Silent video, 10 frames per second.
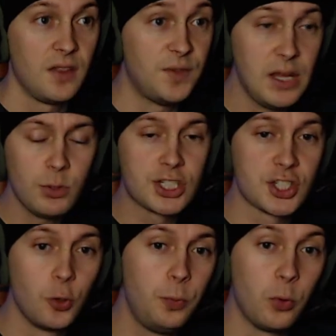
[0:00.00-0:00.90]
They were
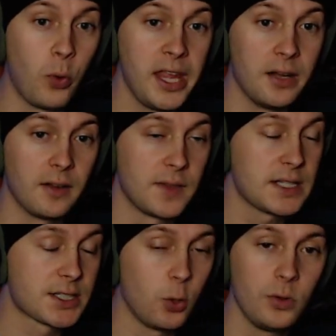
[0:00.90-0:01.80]
super weird. They
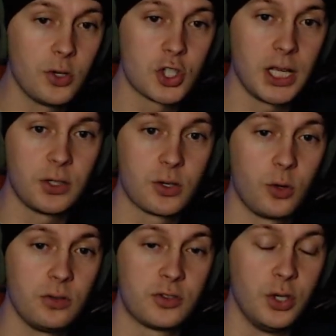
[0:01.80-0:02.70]
sold you shit you
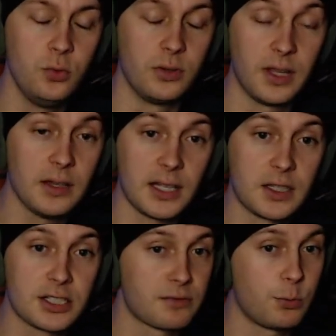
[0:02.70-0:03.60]
couldn't do. They like
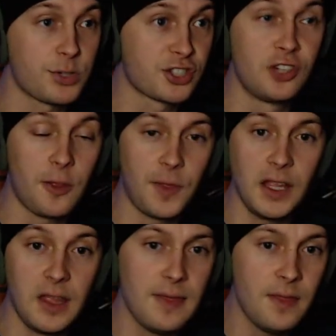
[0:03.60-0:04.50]
there was
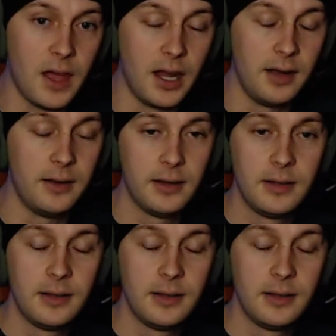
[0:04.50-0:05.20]
nothing in there.